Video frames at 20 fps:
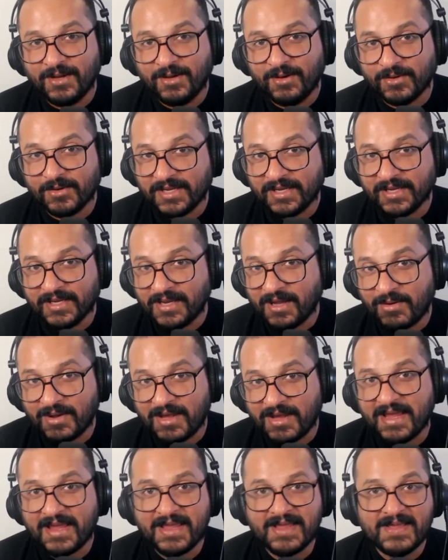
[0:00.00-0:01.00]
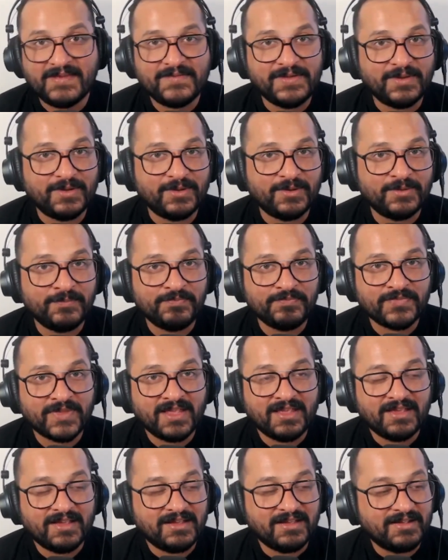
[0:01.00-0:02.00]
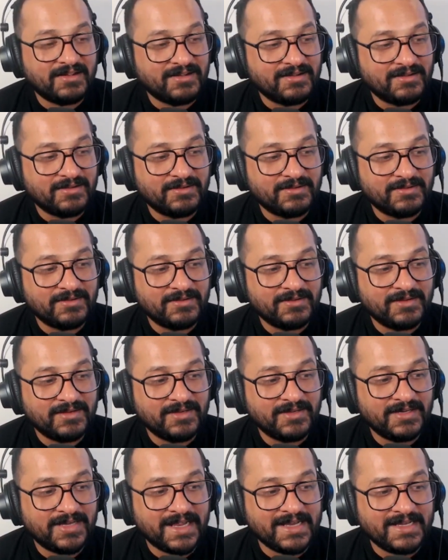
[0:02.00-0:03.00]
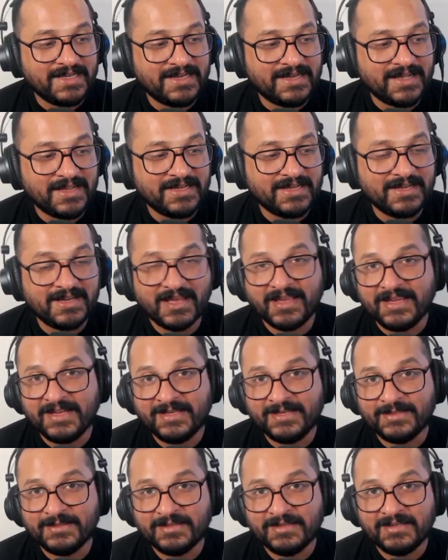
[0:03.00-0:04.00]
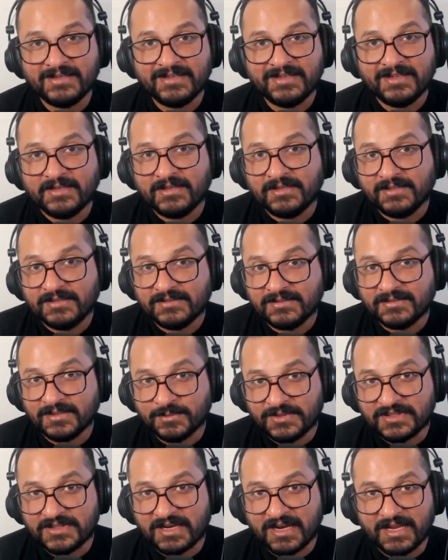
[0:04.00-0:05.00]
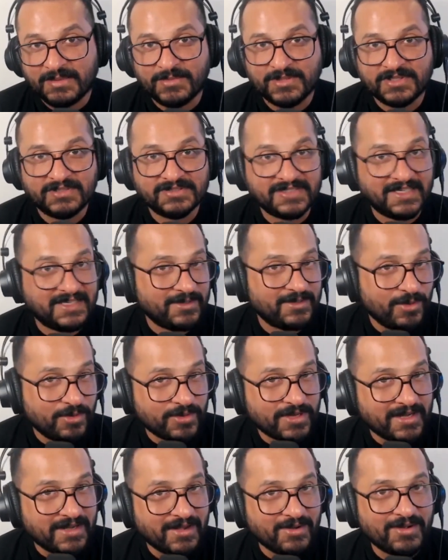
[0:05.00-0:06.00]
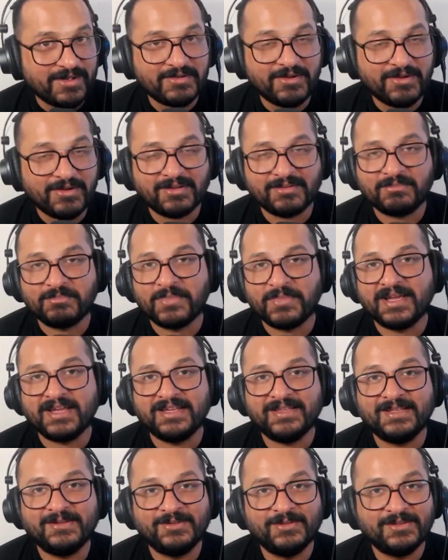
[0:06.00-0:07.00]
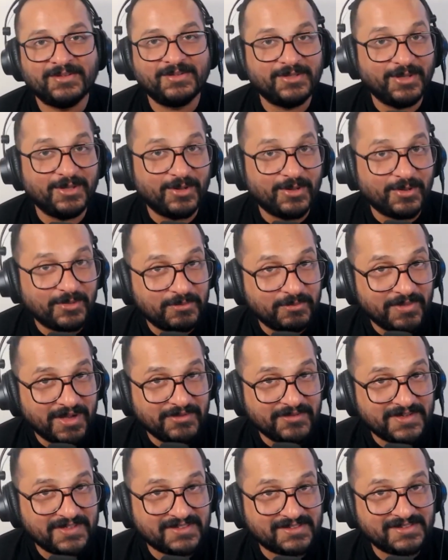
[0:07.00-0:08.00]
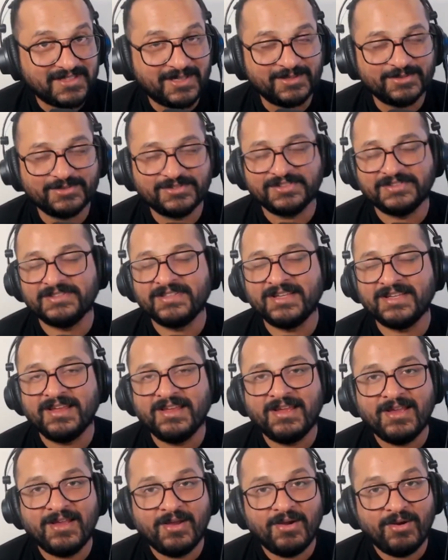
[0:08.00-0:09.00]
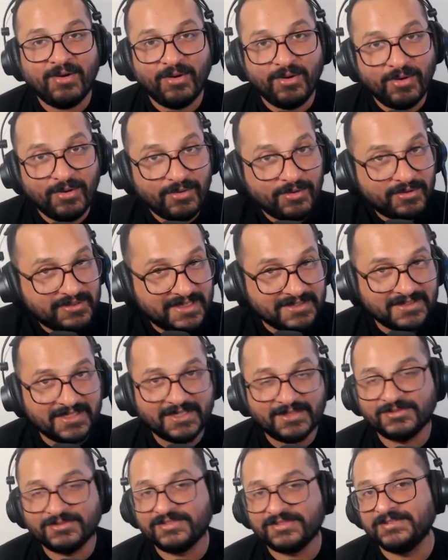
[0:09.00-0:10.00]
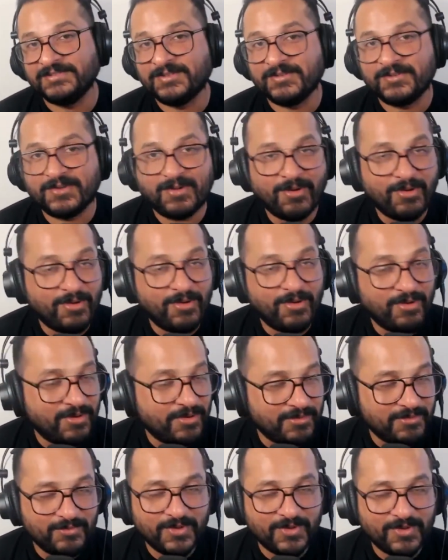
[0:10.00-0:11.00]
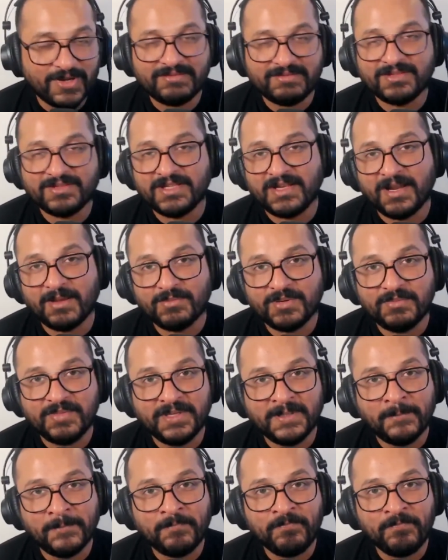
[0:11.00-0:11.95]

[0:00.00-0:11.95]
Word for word: okay now i have you know uh, 999 subscribers and okay now i got my you know my first thousand or 10,000 or, or, whatever the number be.